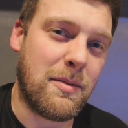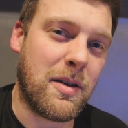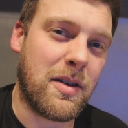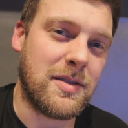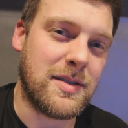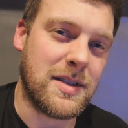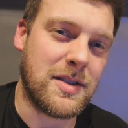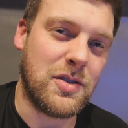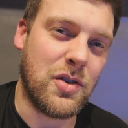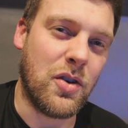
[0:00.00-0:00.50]

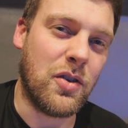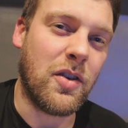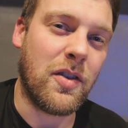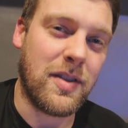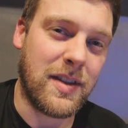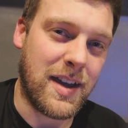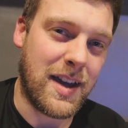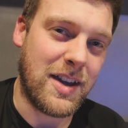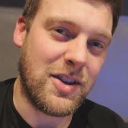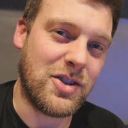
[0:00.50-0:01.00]
because it's known on
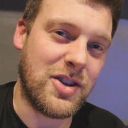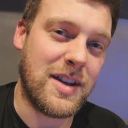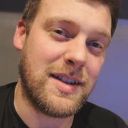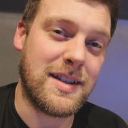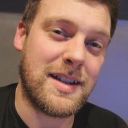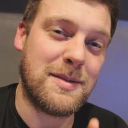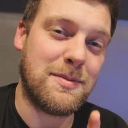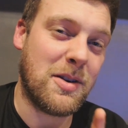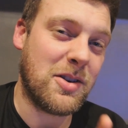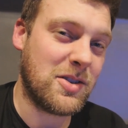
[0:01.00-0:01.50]
the EGs,
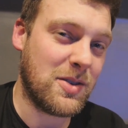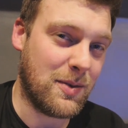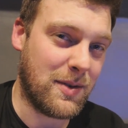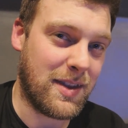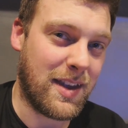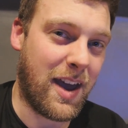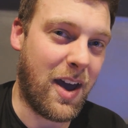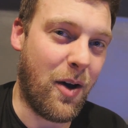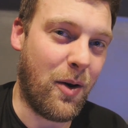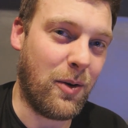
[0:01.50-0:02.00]
especially when
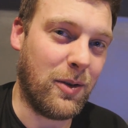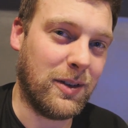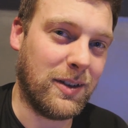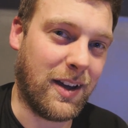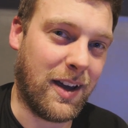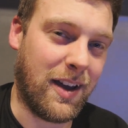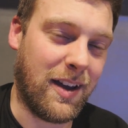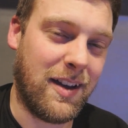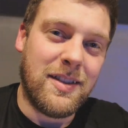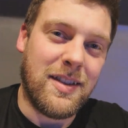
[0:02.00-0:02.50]
they get older,